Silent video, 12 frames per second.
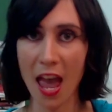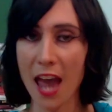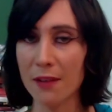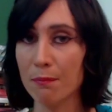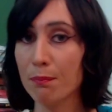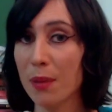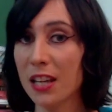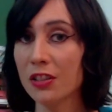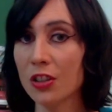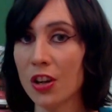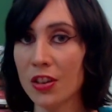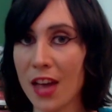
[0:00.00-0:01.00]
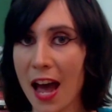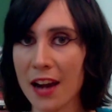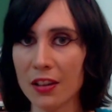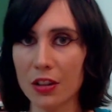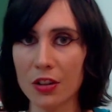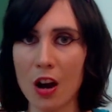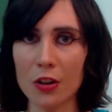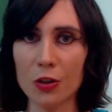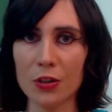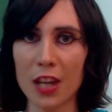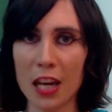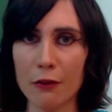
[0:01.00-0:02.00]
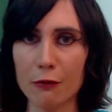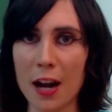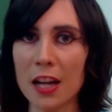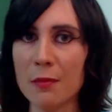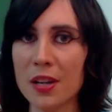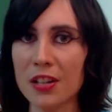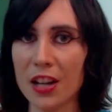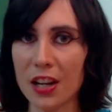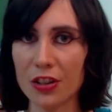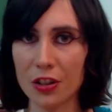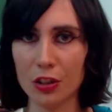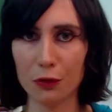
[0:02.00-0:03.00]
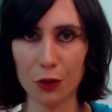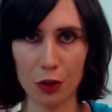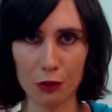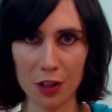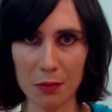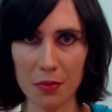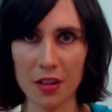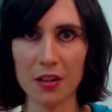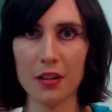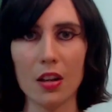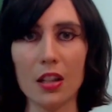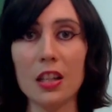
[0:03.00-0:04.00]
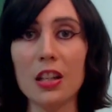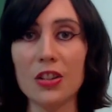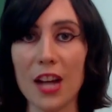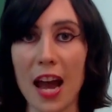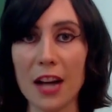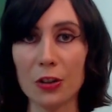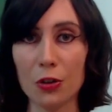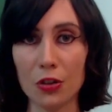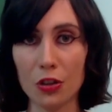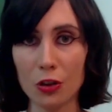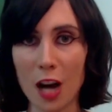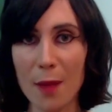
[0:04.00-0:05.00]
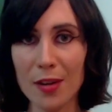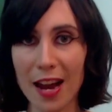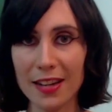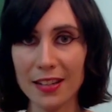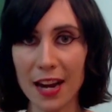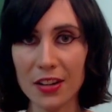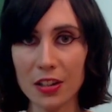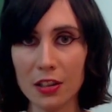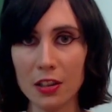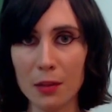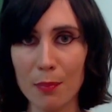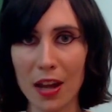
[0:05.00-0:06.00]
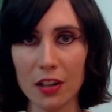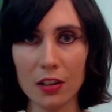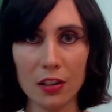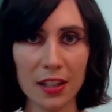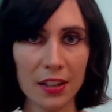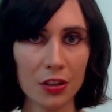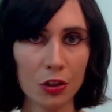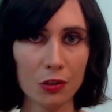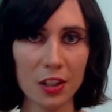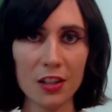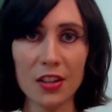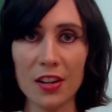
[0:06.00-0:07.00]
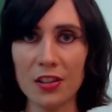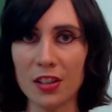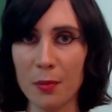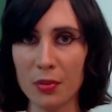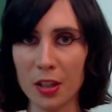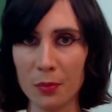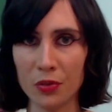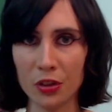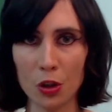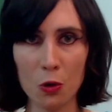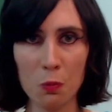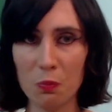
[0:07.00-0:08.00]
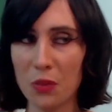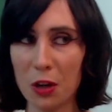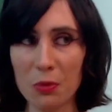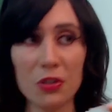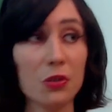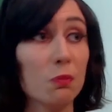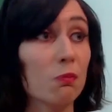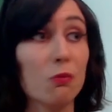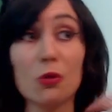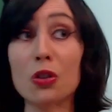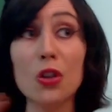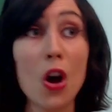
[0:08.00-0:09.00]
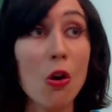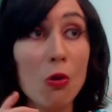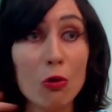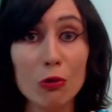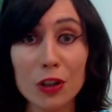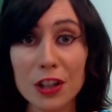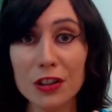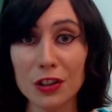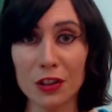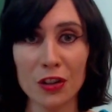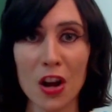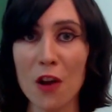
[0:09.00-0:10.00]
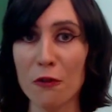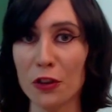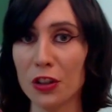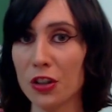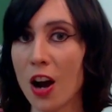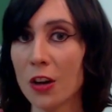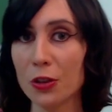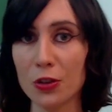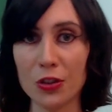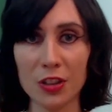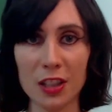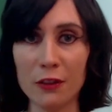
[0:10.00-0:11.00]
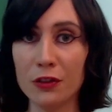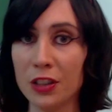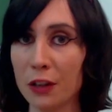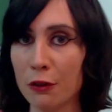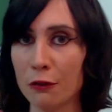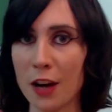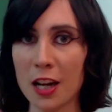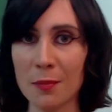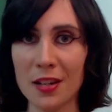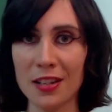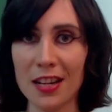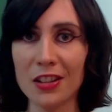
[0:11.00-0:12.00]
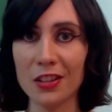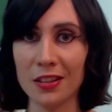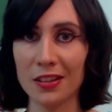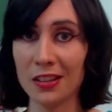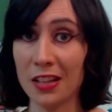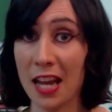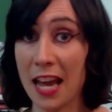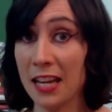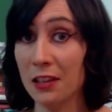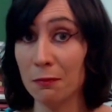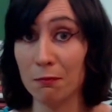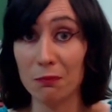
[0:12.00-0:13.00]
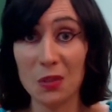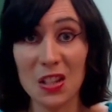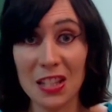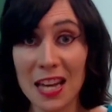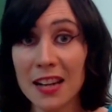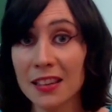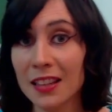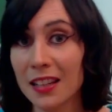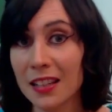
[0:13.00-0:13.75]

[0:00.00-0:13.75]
and based on that, the doctor gave recommendations for treatment. Each actor described identical medical histories and symptoms, so there was no reason for the doctors to give different recommendations, and yet they